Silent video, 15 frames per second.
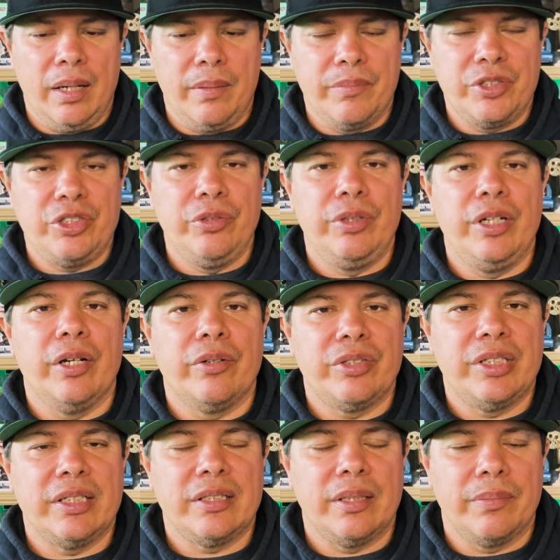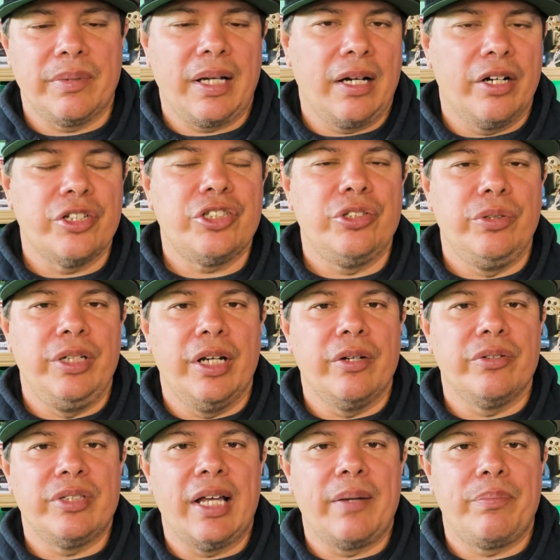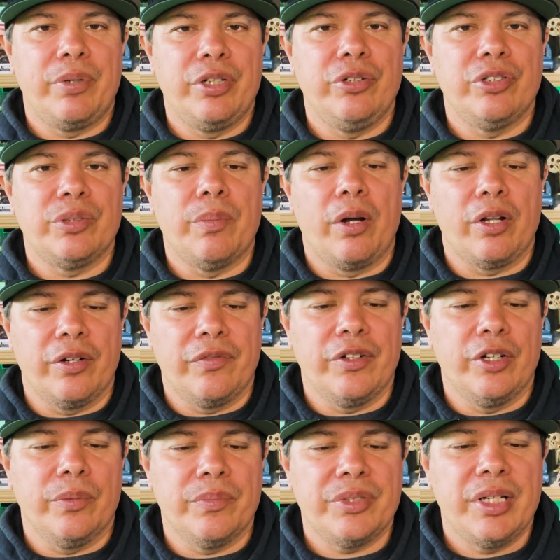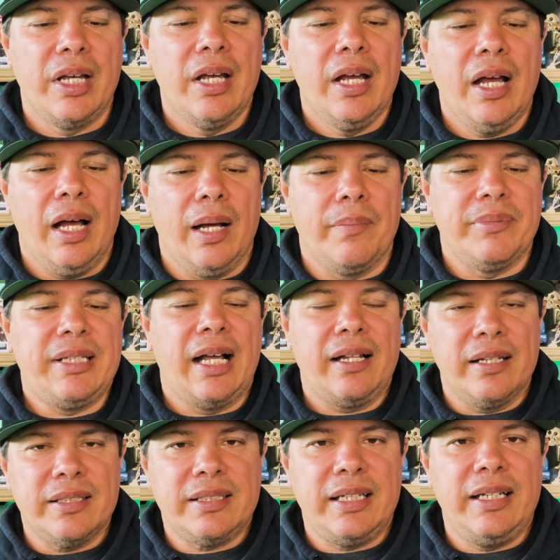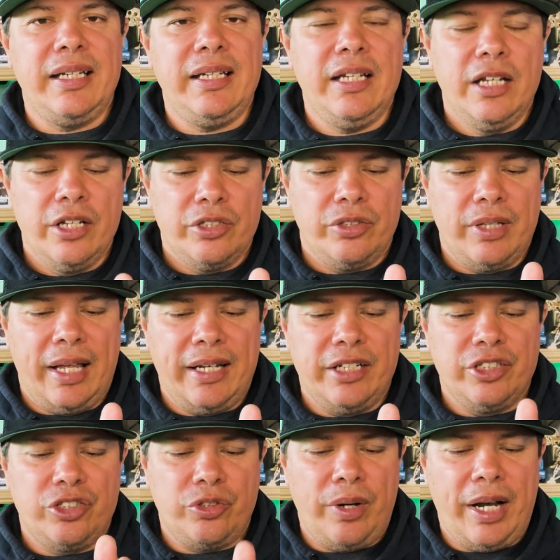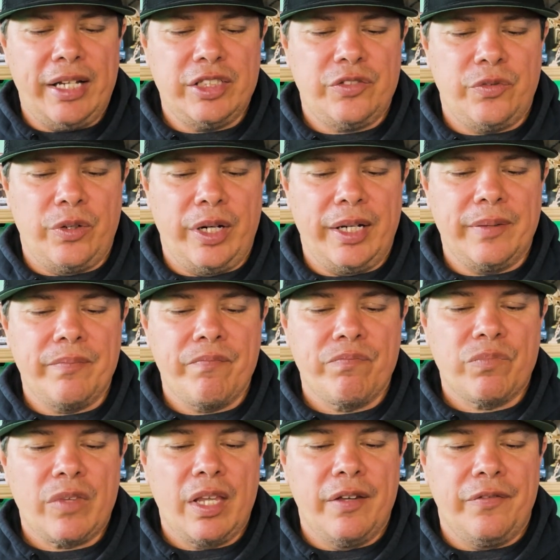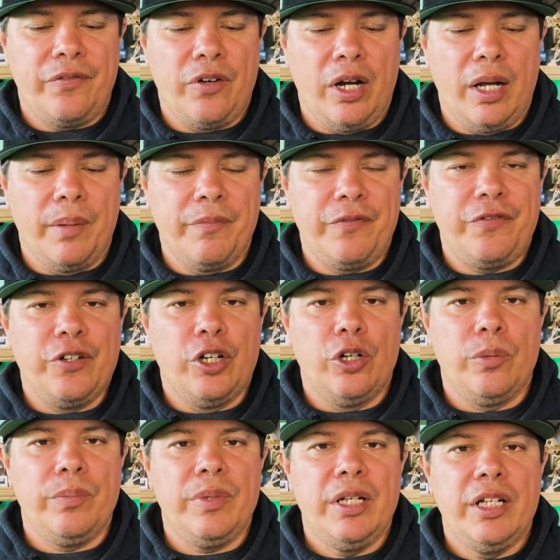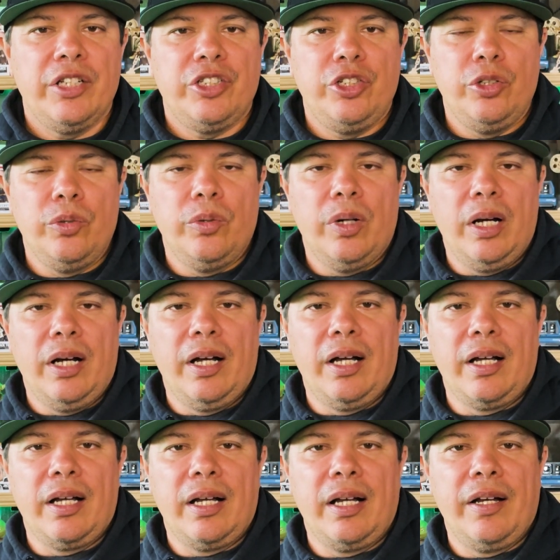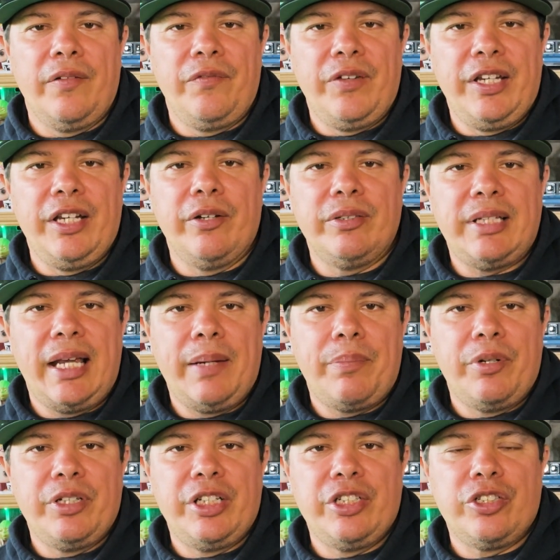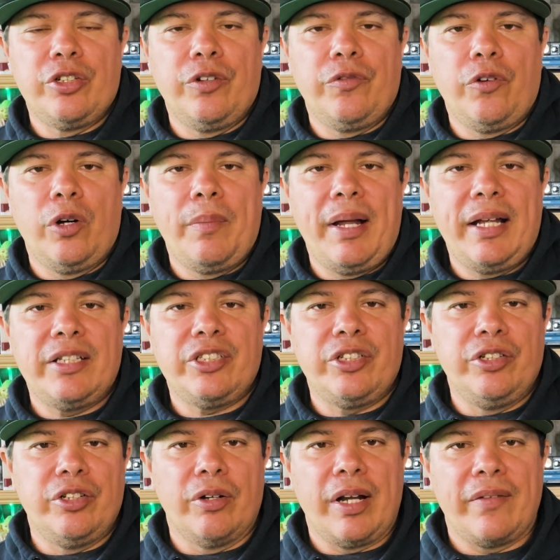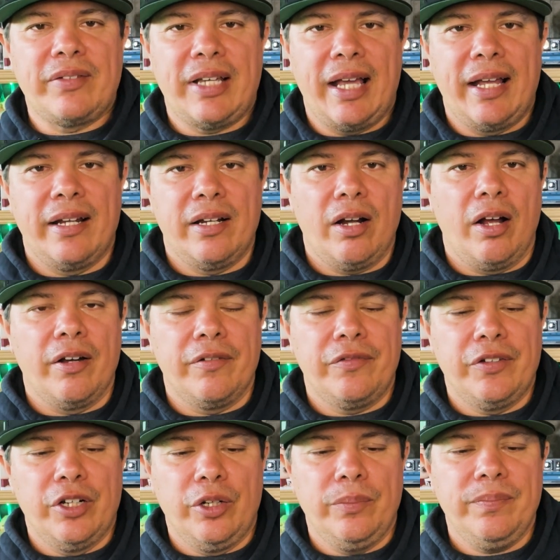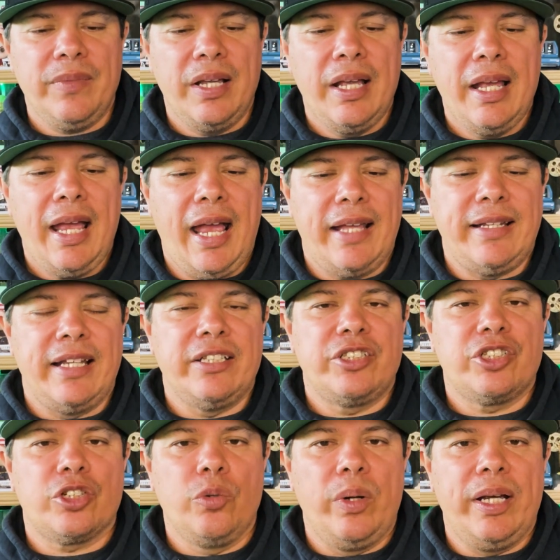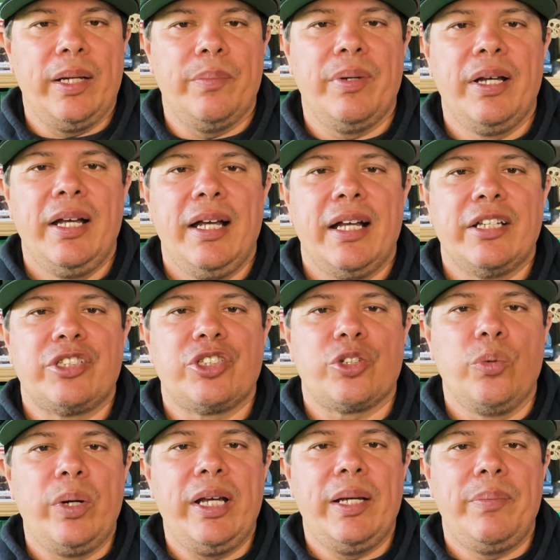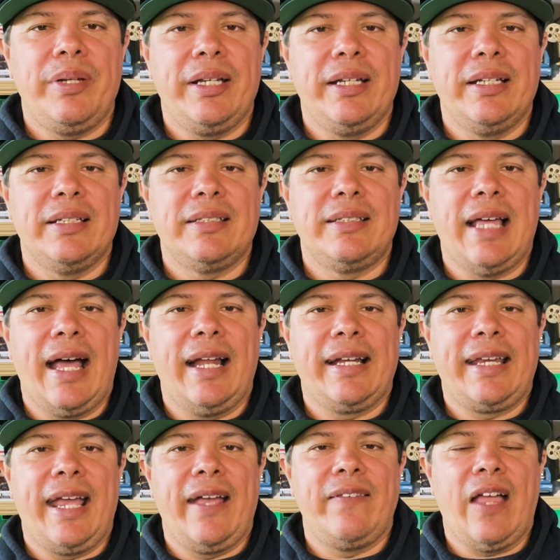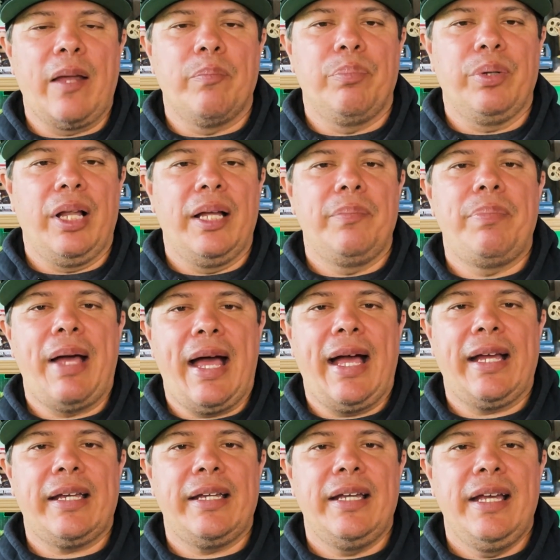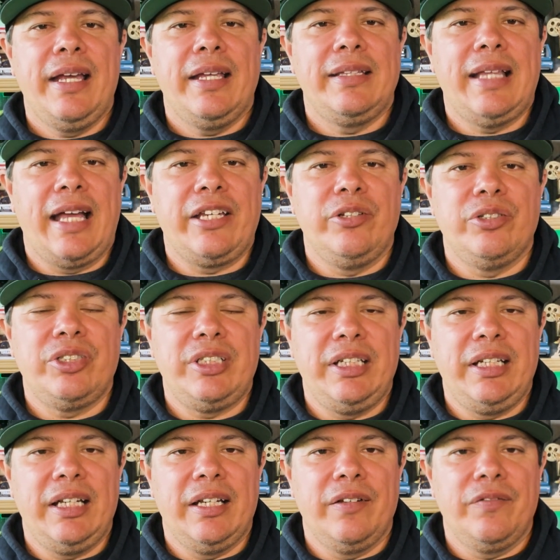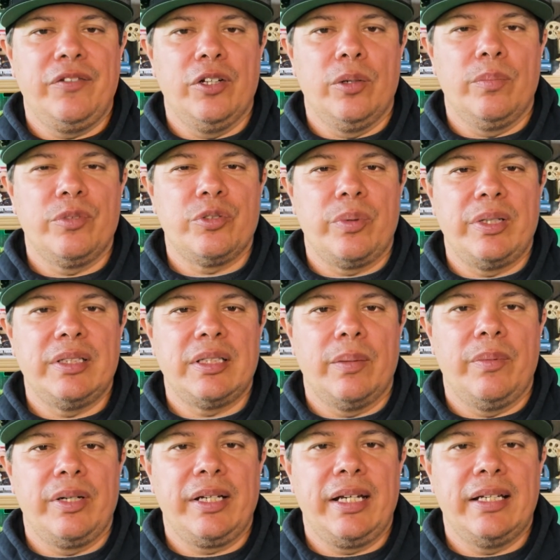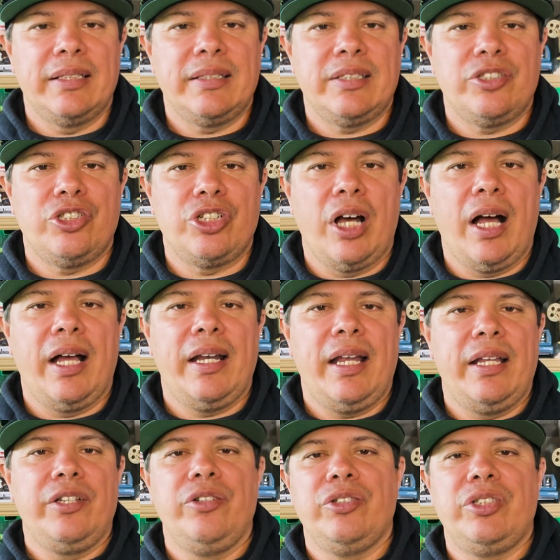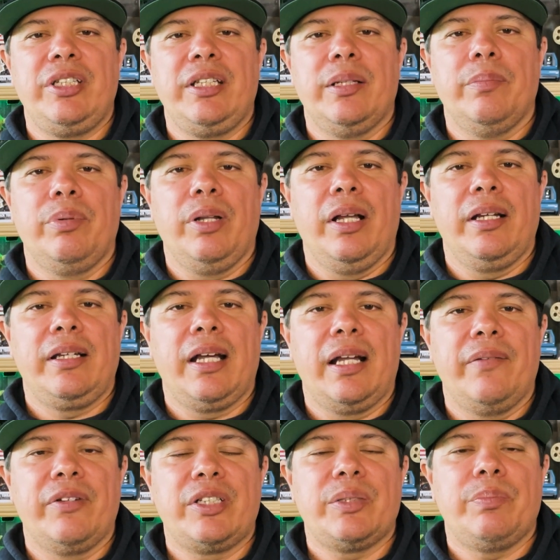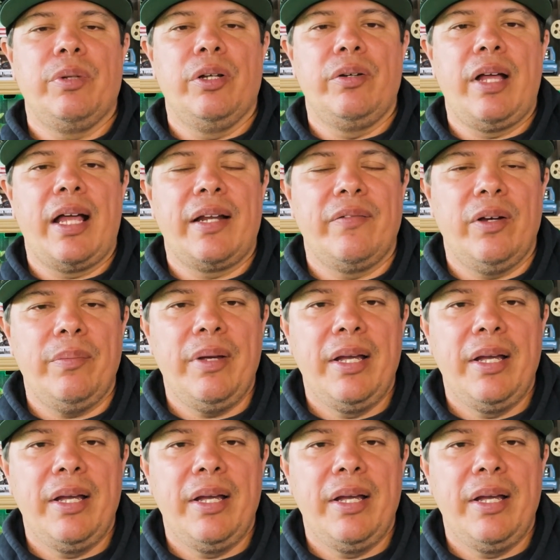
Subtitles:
studio system, kind of, or studios that produce smaller films. Telecine, so that is transferring from film to a videotape or digital format, so you don't have to edit on film. And then squib. A squib is that, again, that blood pack that you see in films when someone gets shot and you see the blood kind of explode out of them.